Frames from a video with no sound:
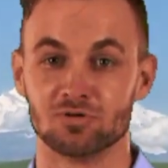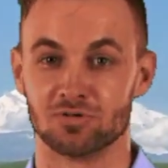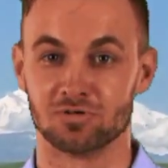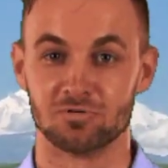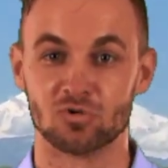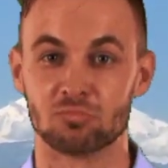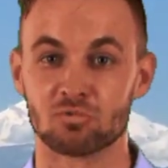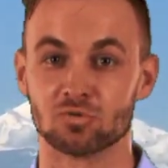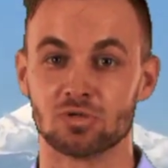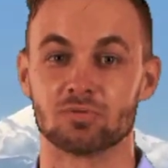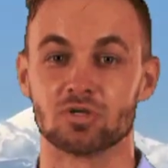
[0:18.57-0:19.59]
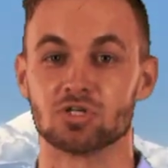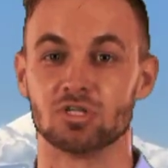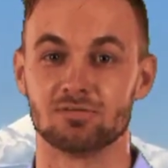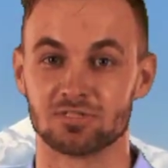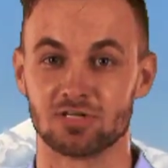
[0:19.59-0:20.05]
The scientific method
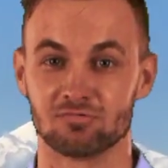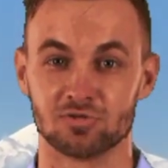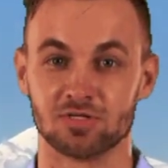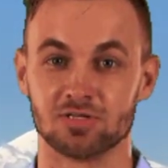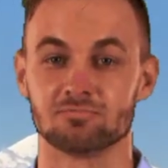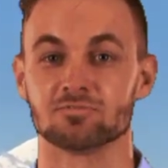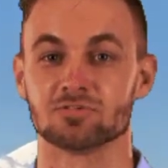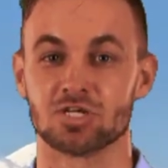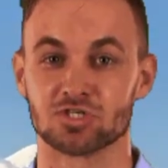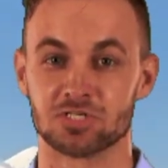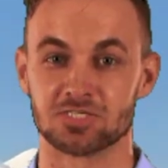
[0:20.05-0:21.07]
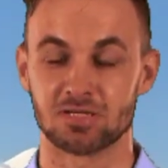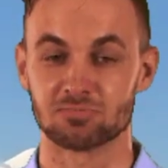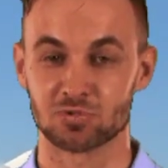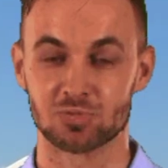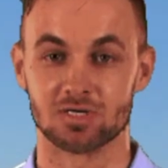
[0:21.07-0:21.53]
is used in many
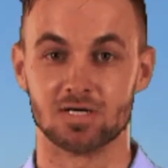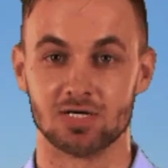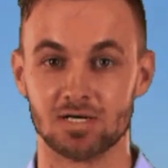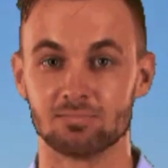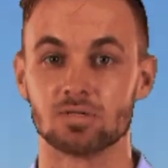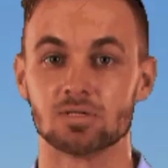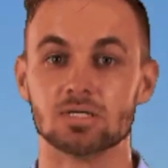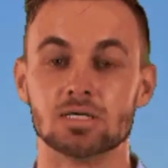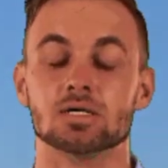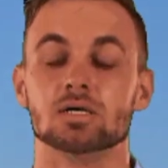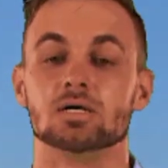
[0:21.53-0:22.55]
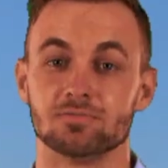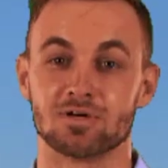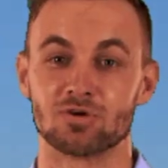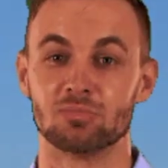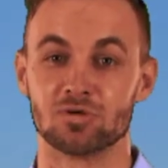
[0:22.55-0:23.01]
fields including natural
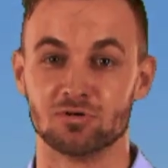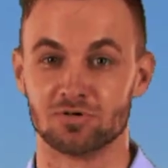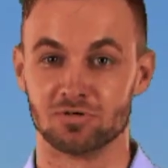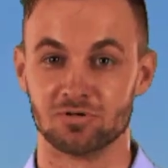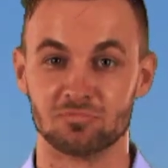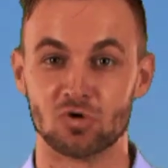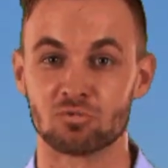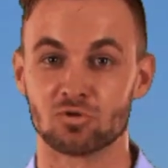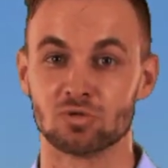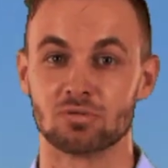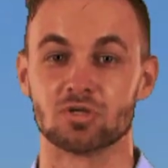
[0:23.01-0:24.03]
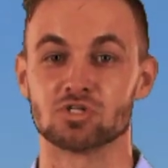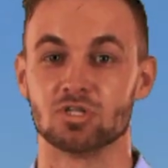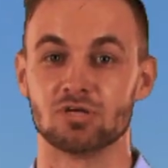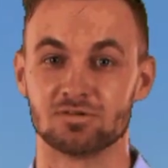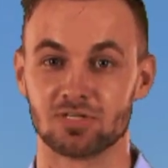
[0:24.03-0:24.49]
sciences, social
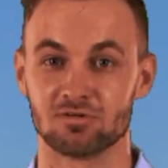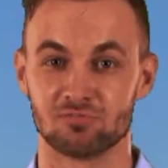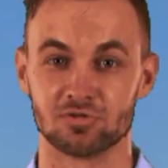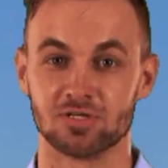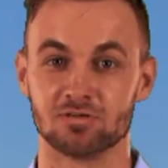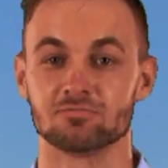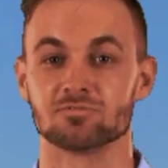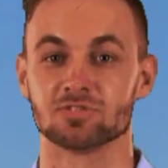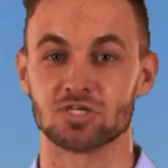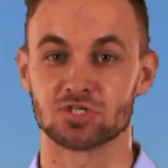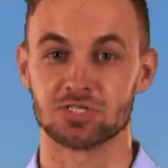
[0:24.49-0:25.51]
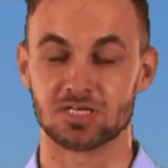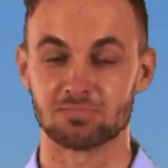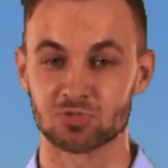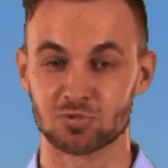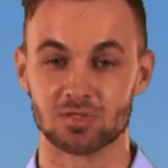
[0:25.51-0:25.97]
sciences and engineering.
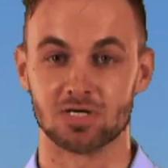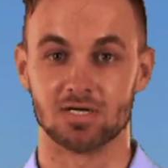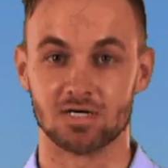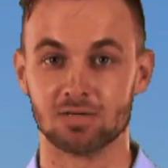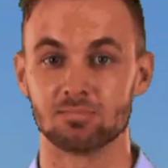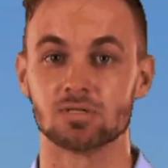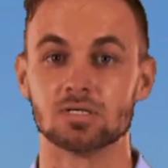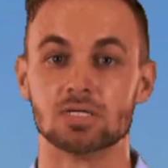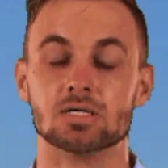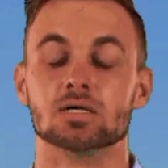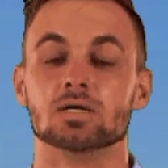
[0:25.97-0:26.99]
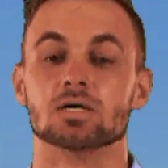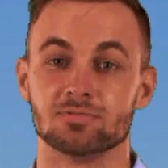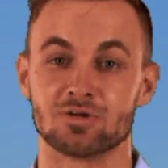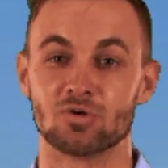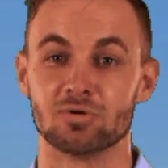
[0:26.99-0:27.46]
Types or steps
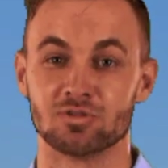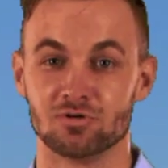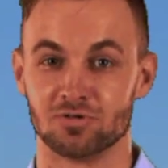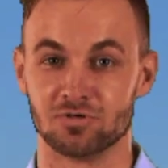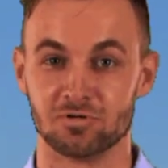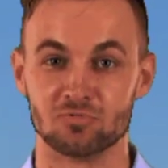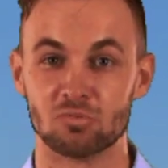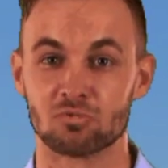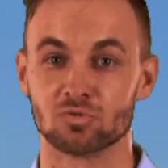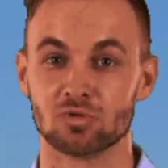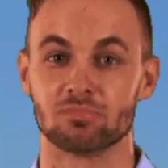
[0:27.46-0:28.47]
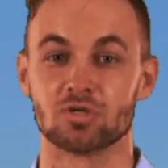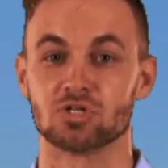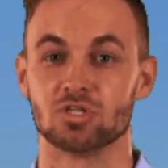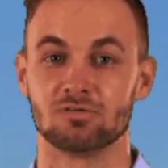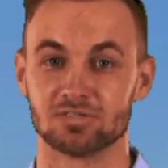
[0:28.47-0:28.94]
of scientific method
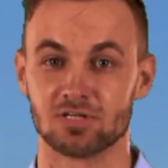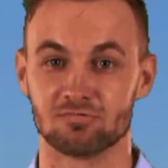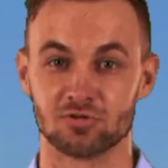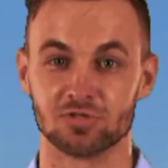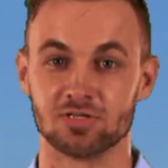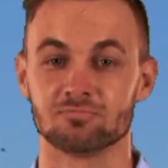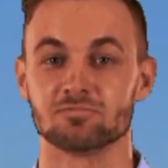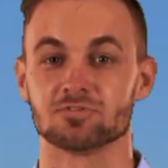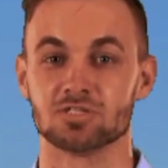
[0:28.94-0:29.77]
typically include: